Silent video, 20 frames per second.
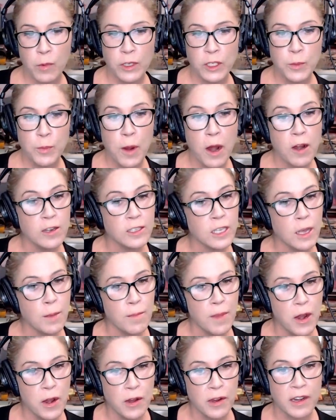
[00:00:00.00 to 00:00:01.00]
which bars
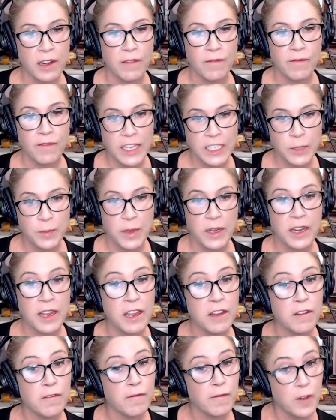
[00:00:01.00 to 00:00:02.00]
American investment
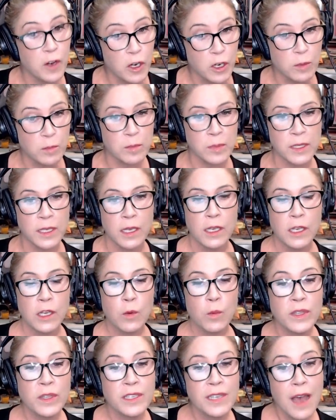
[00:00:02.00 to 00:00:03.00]
in firms
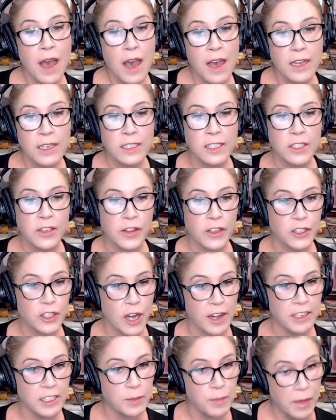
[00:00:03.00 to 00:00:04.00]
with ties to the
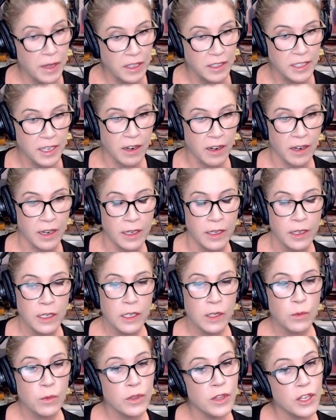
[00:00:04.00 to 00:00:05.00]
Chinese military,
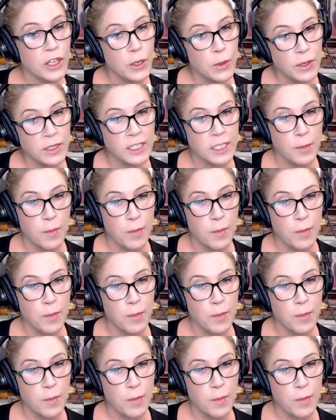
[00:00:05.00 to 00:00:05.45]
with the U.S.